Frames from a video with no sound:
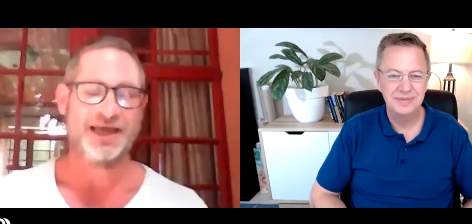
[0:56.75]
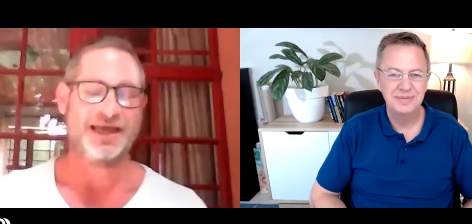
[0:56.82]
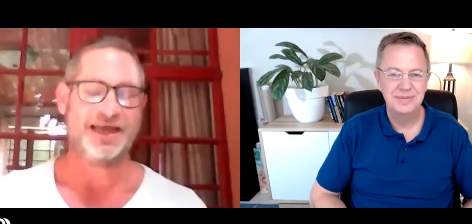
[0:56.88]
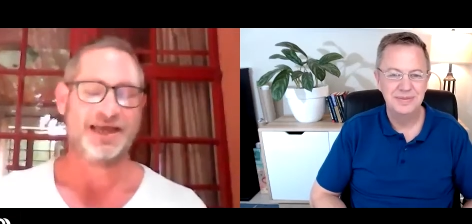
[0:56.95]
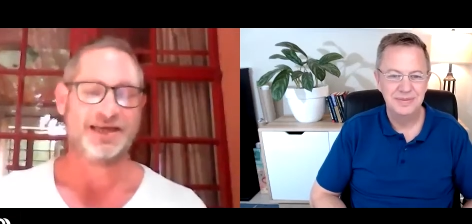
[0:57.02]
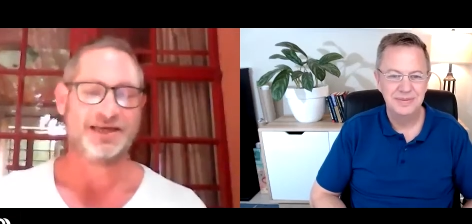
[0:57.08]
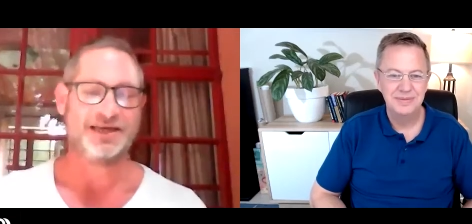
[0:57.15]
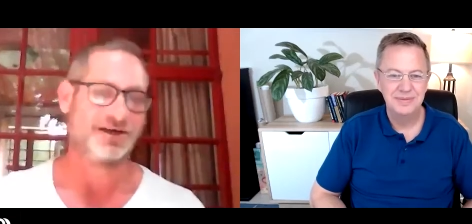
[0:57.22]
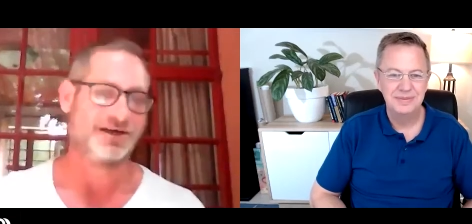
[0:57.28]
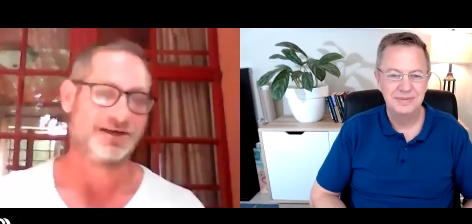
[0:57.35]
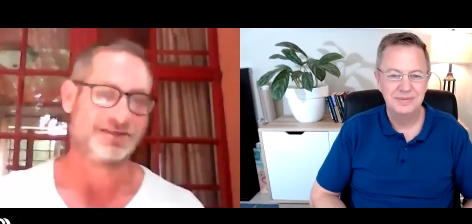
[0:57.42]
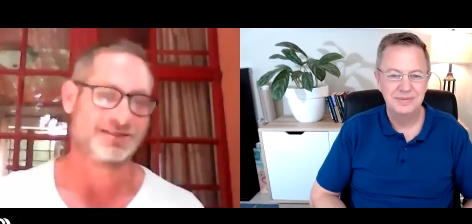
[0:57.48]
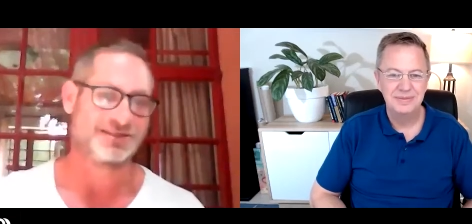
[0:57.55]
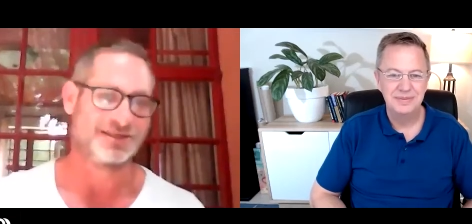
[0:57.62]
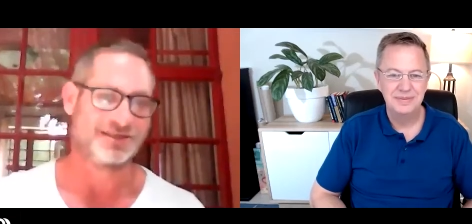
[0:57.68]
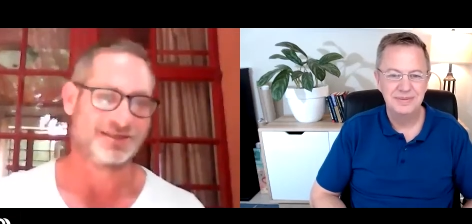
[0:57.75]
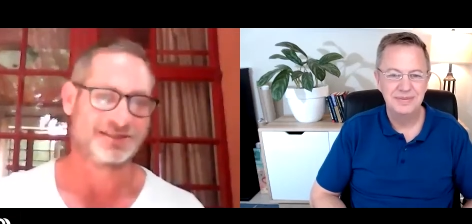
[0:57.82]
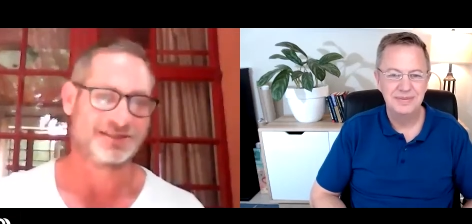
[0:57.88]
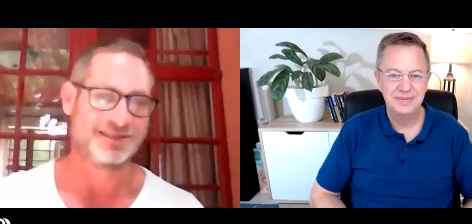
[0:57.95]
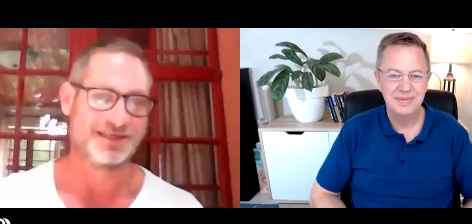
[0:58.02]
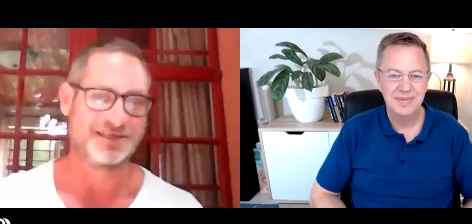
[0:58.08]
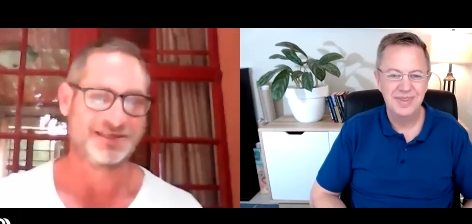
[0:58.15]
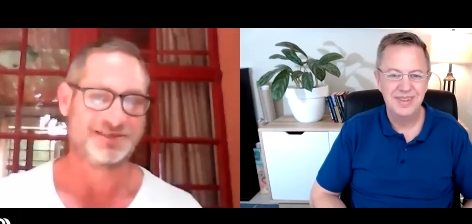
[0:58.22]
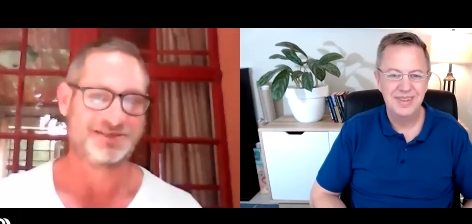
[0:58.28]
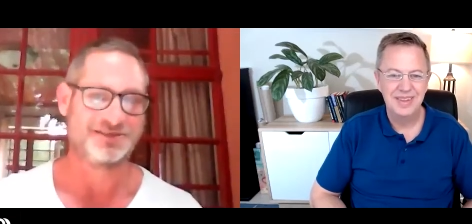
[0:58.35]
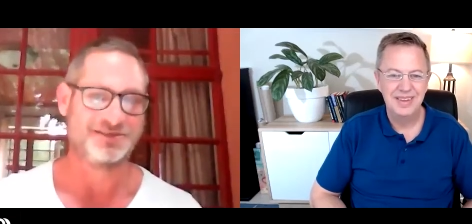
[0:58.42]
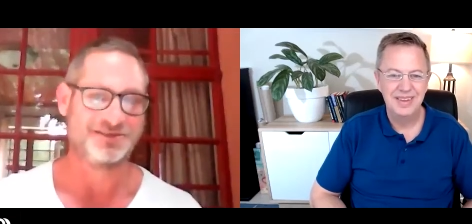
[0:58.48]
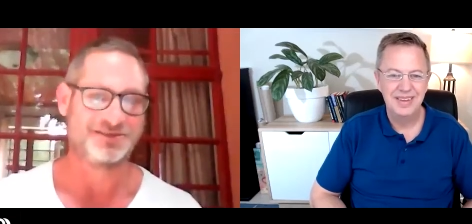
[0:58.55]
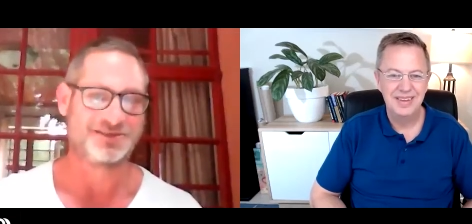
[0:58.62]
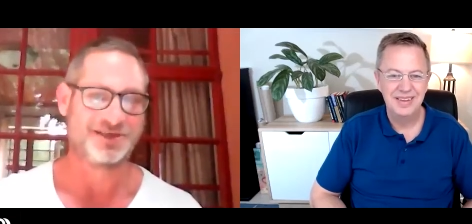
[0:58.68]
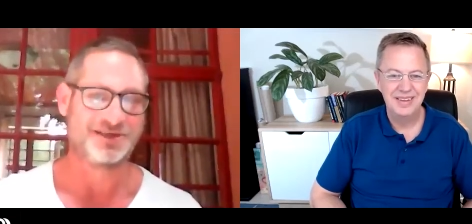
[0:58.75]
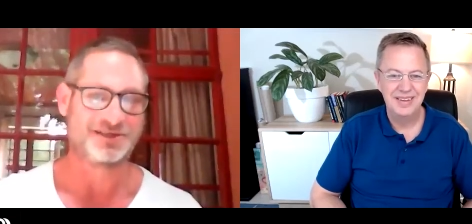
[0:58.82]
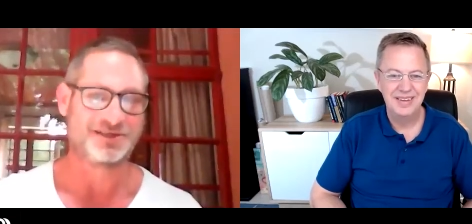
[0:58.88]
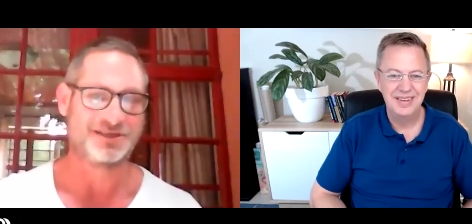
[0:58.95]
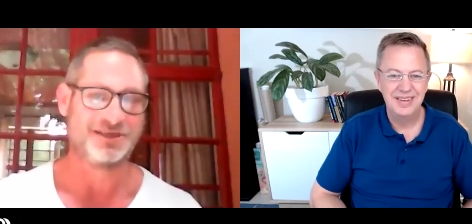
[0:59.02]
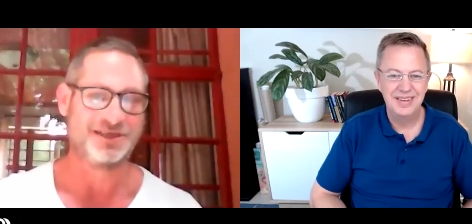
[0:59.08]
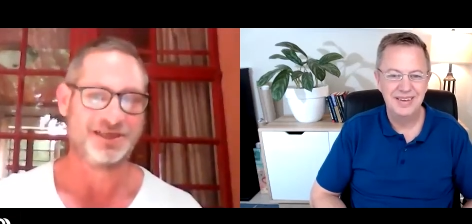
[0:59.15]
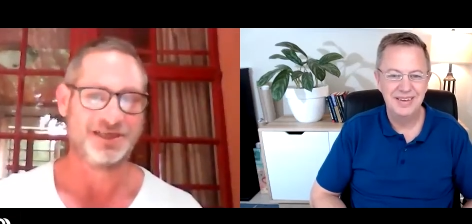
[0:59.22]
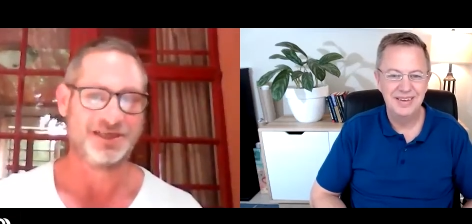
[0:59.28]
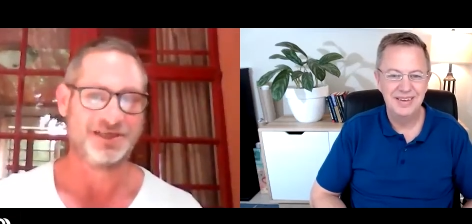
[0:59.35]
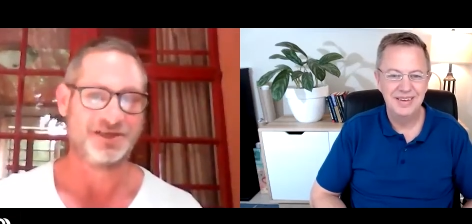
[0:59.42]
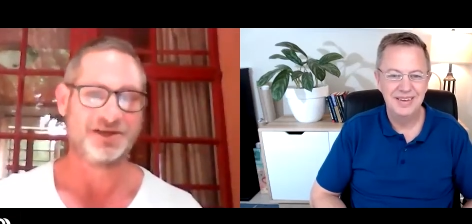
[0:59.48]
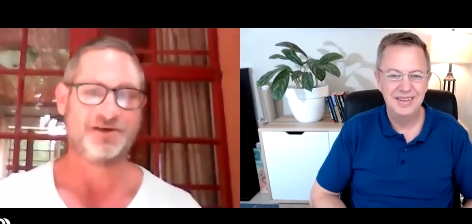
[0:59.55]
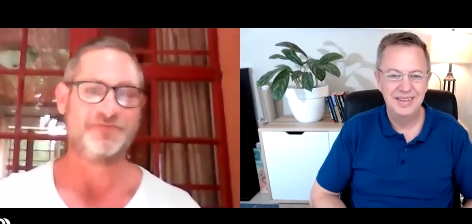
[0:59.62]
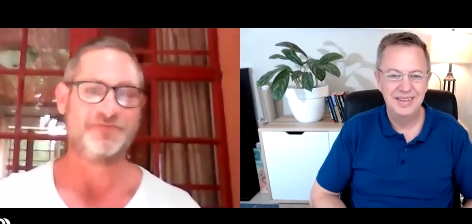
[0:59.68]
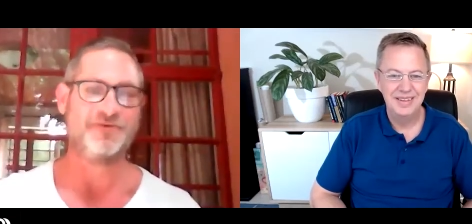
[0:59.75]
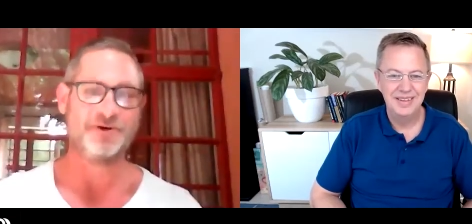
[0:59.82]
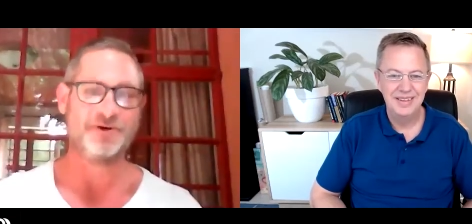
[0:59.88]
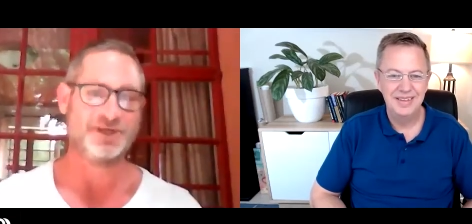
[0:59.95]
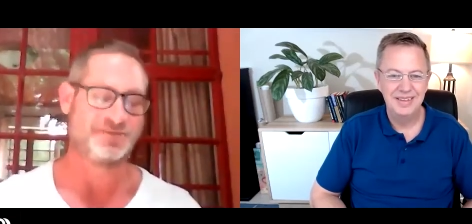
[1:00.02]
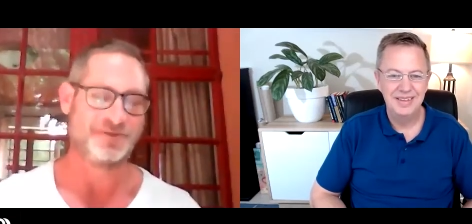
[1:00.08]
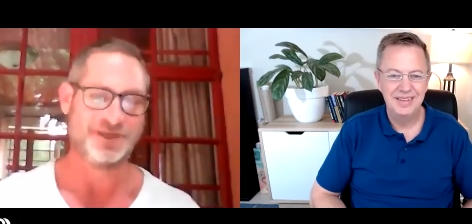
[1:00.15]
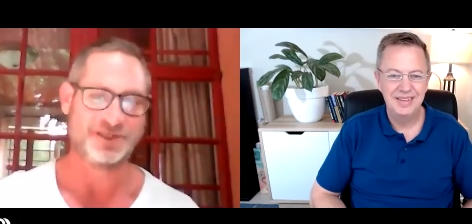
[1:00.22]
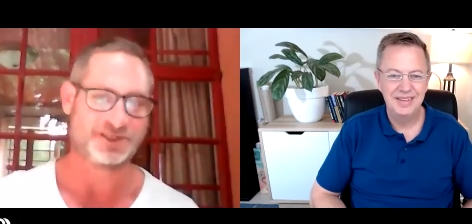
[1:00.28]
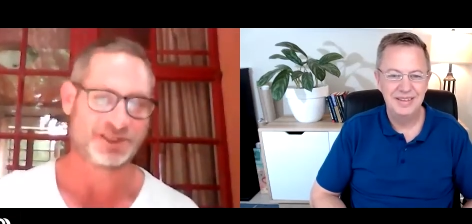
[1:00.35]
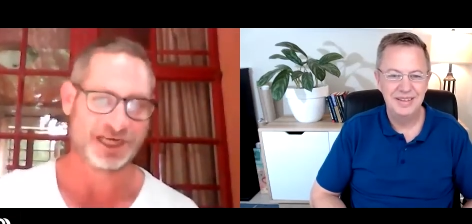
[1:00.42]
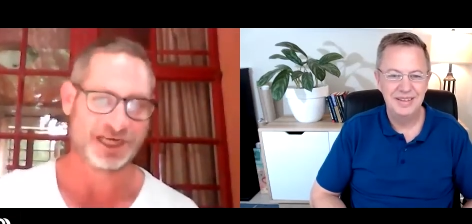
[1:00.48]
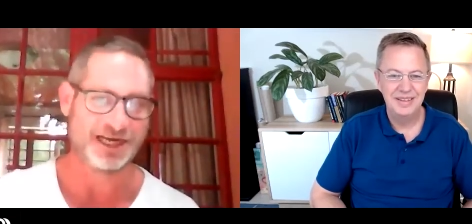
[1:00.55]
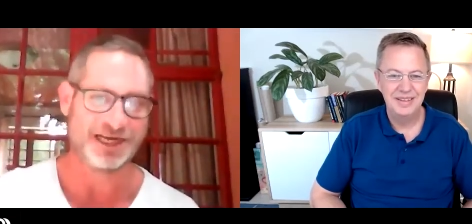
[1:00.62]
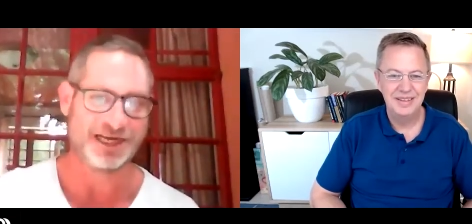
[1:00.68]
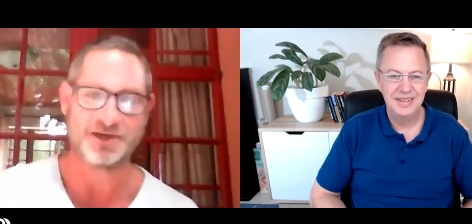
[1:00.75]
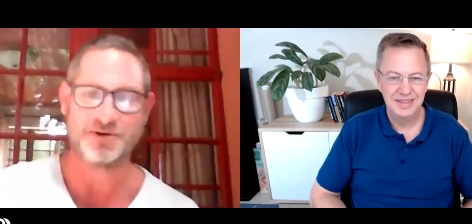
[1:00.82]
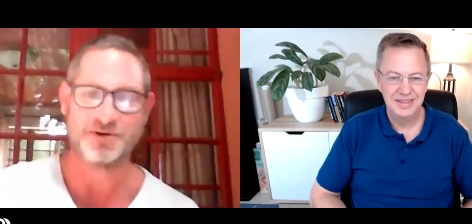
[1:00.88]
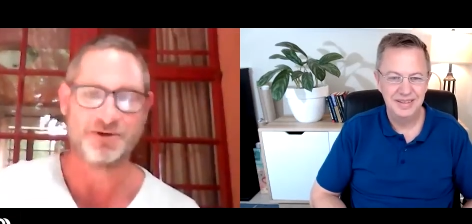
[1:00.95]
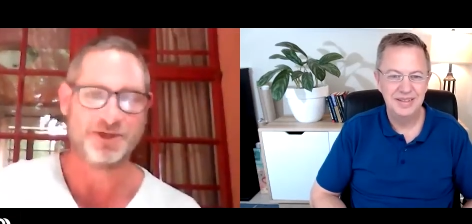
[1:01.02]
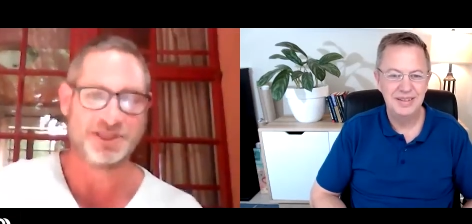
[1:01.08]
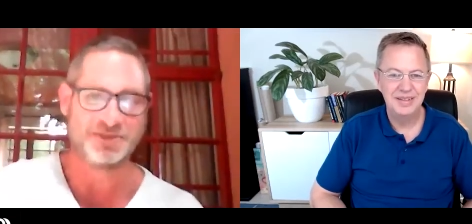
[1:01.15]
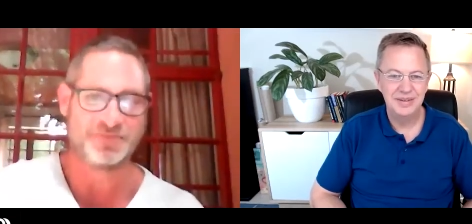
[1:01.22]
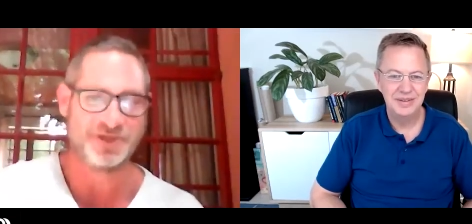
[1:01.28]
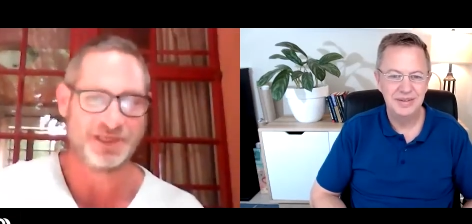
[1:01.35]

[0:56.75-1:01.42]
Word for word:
Speaker 1: and yeah, so decided to totally, you know, always been training, always